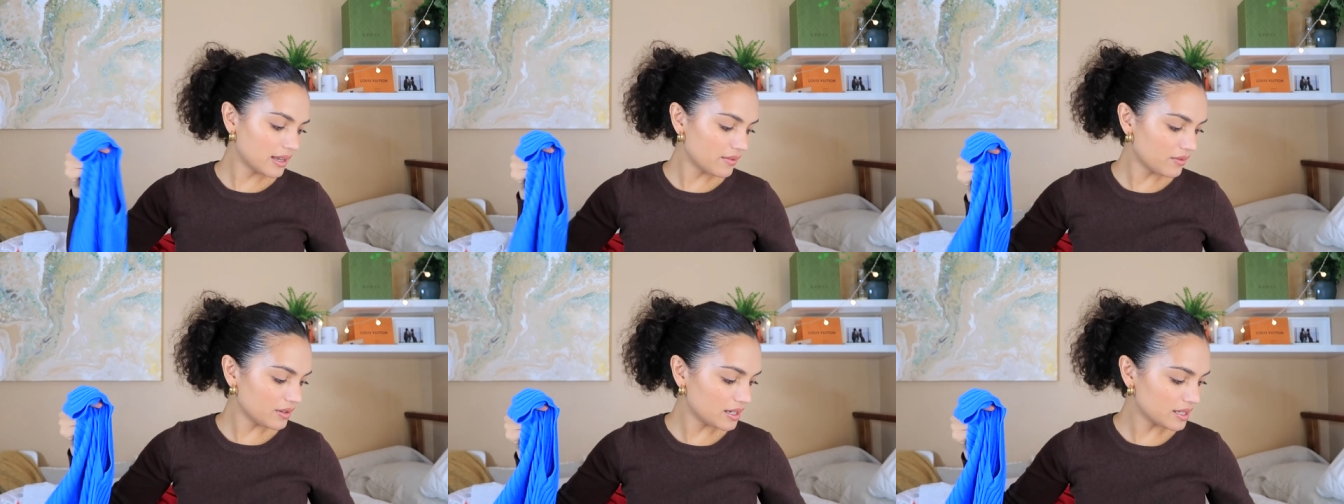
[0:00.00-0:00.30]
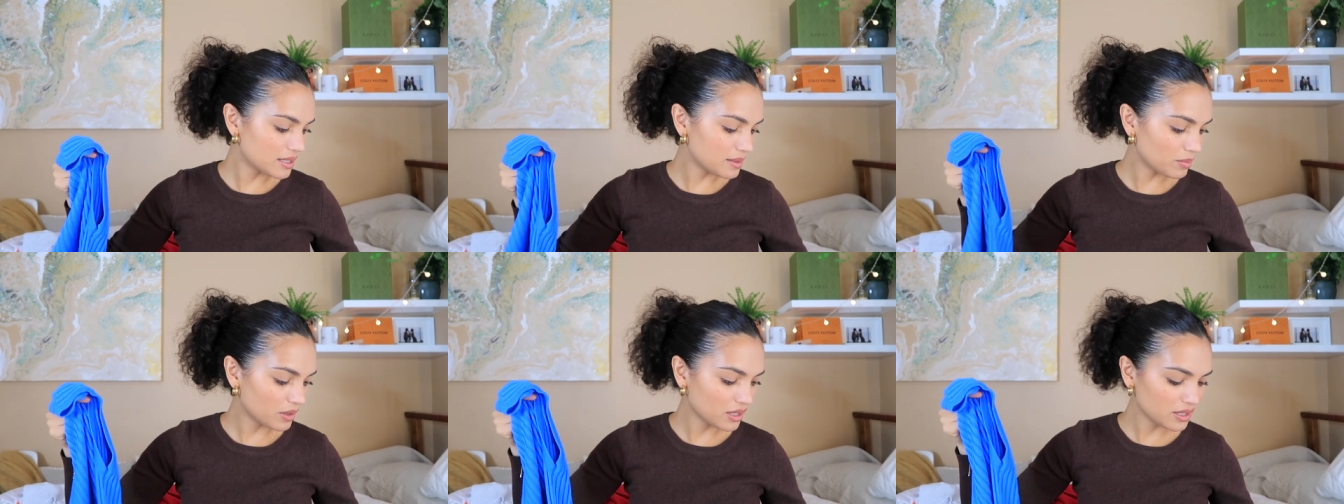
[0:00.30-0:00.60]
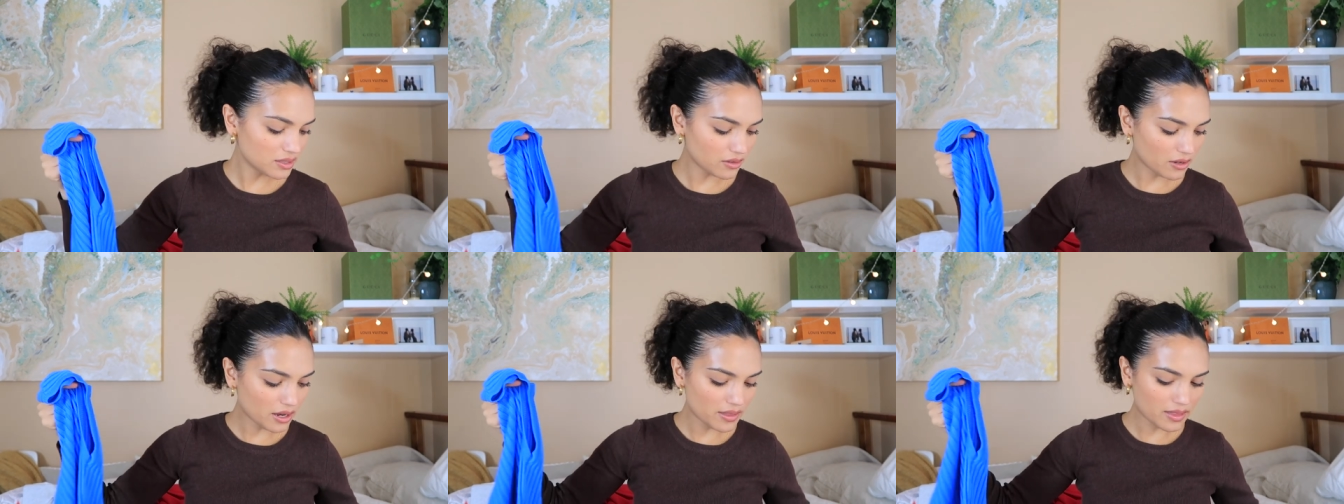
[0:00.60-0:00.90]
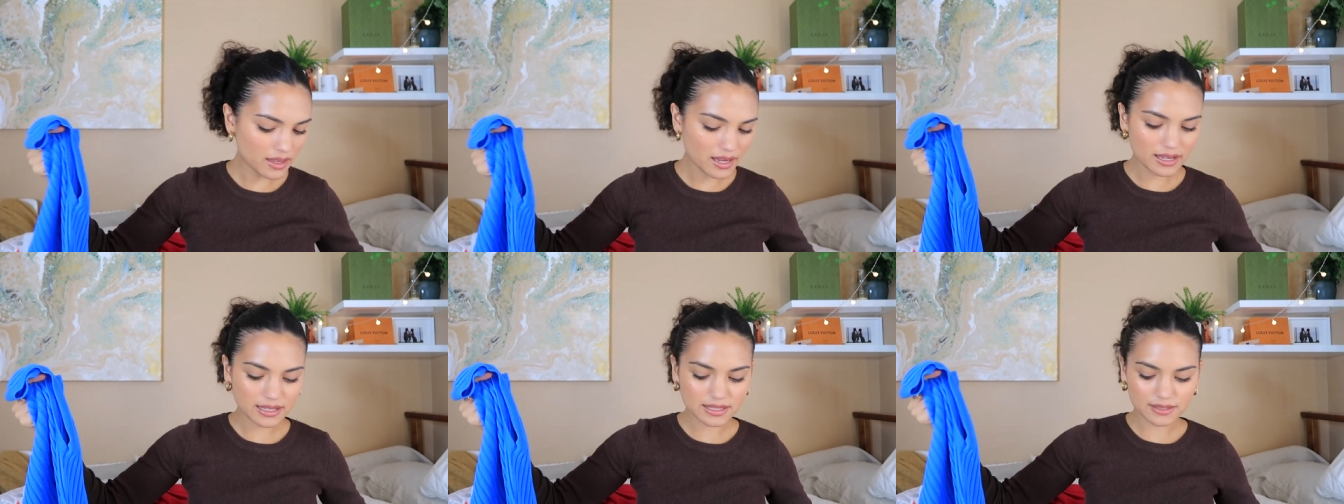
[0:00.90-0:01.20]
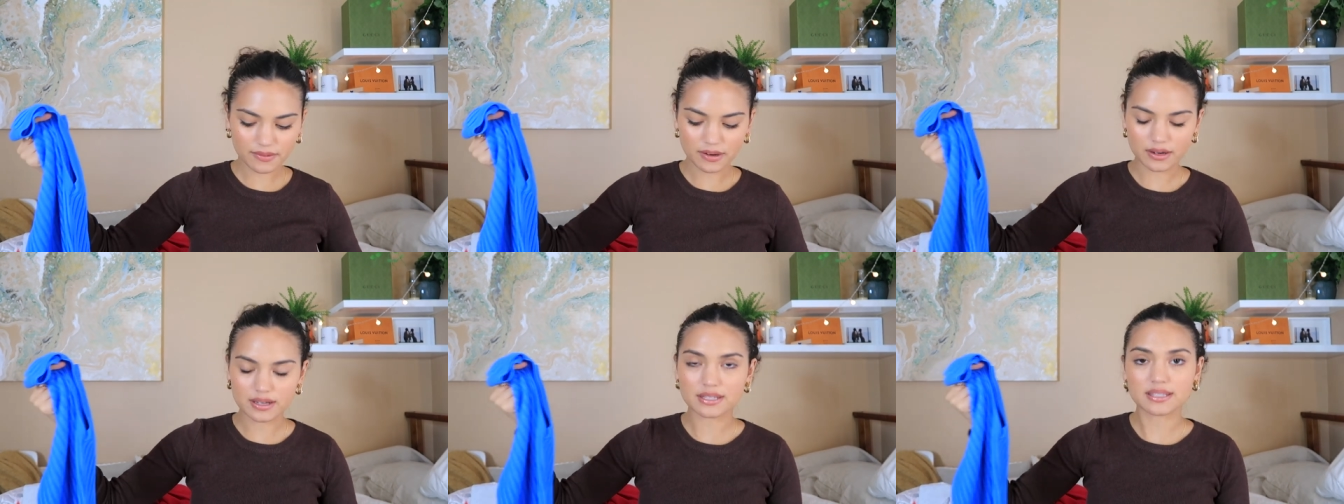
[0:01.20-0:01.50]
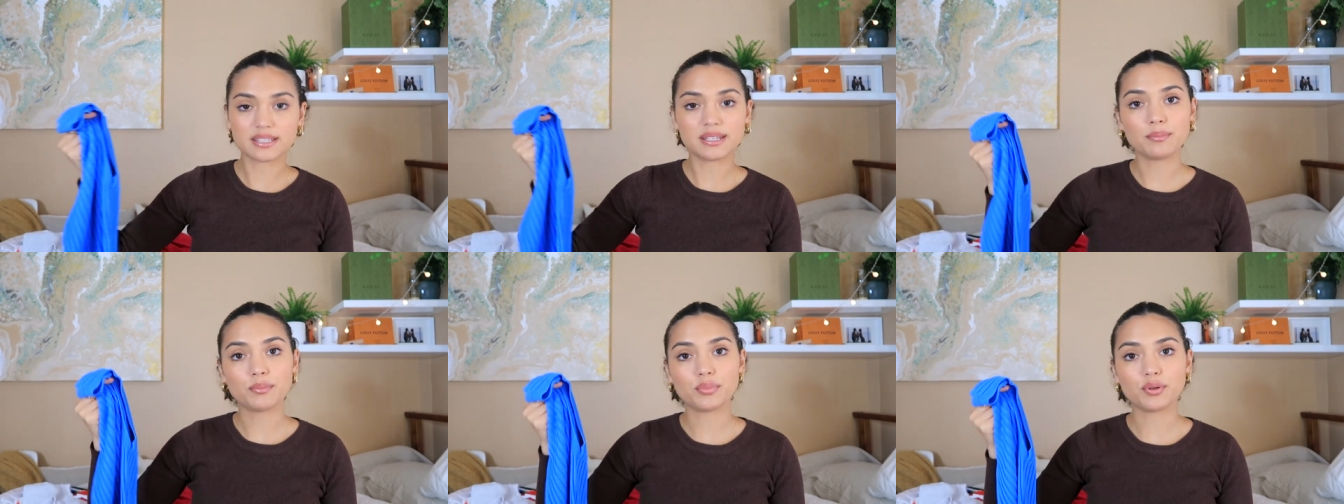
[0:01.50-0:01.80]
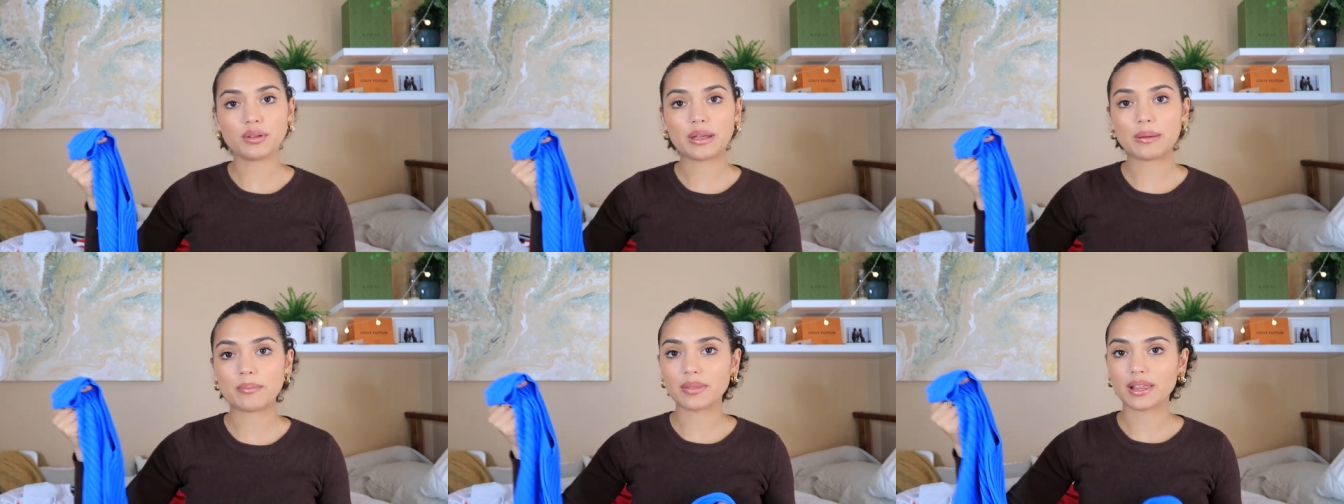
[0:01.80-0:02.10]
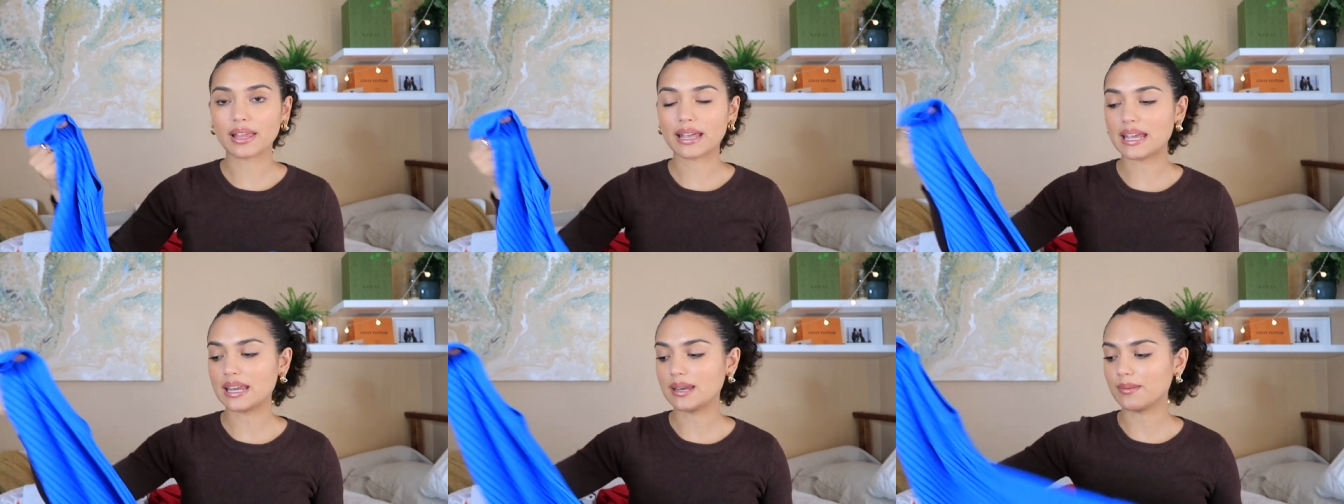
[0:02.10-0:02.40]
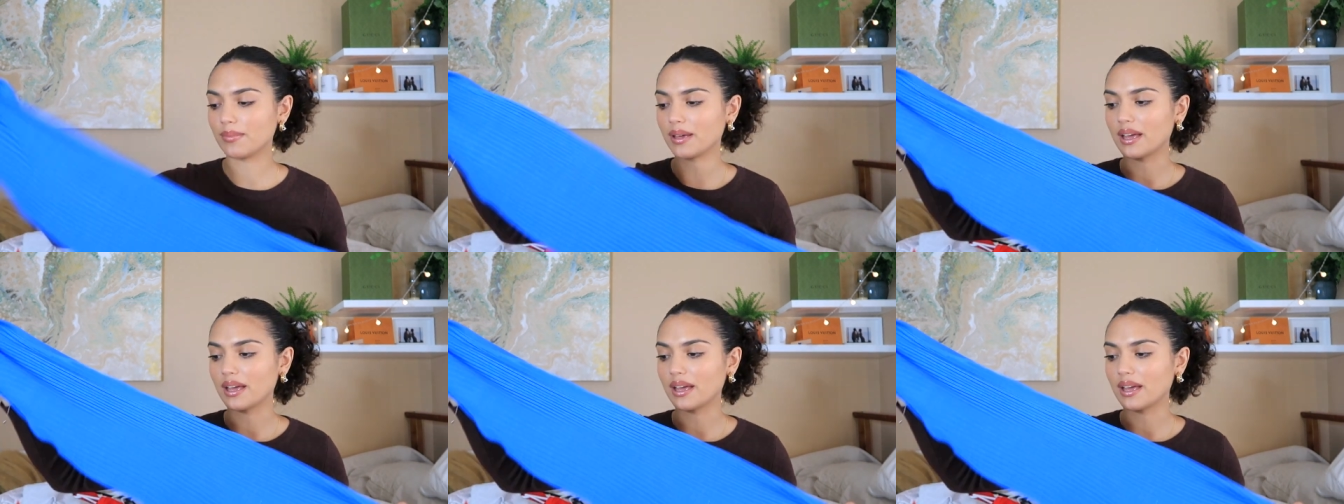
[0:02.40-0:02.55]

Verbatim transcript: have any splits or anything. It's very simple and plain,